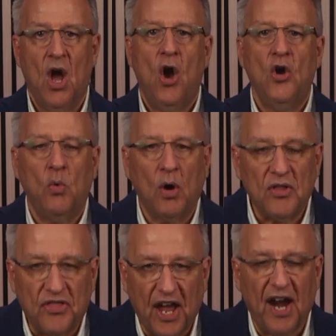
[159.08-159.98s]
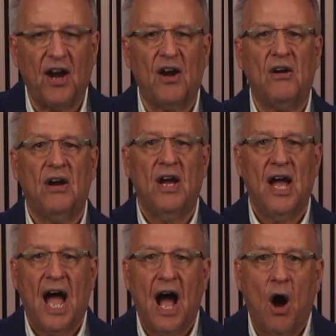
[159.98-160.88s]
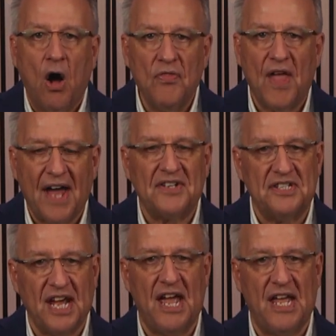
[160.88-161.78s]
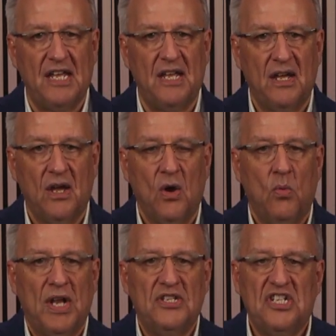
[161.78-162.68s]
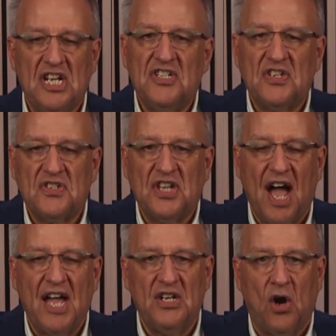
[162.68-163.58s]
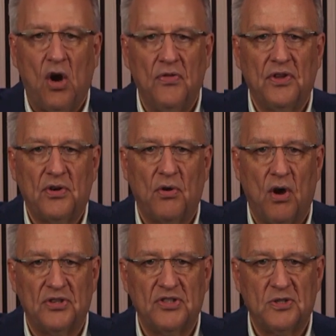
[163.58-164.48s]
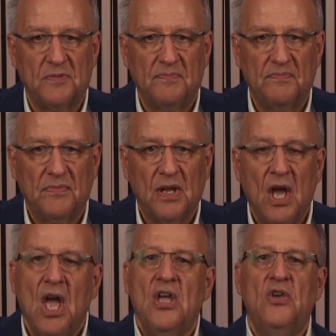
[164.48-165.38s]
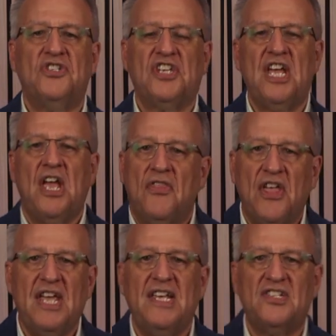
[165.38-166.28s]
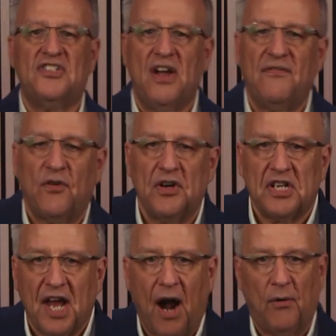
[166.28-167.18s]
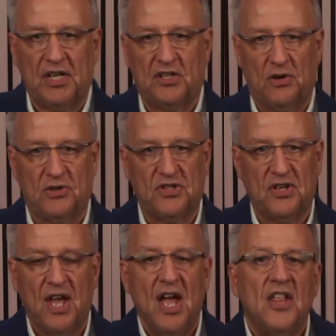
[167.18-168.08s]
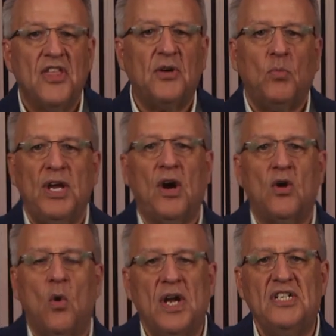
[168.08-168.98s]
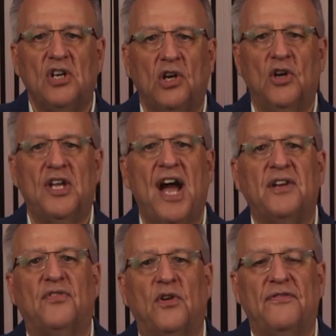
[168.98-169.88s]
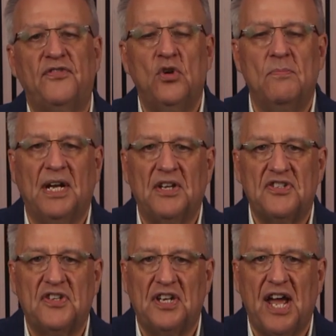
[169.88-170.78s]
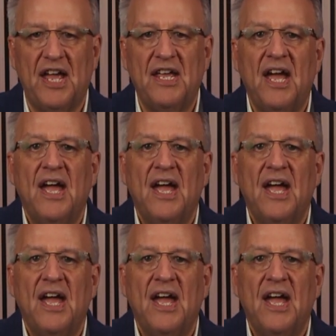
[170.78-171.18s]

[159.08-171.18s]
who were there on that day when Jesus died on the cross. You see, these different characters that we are going to look at for a few minutes today,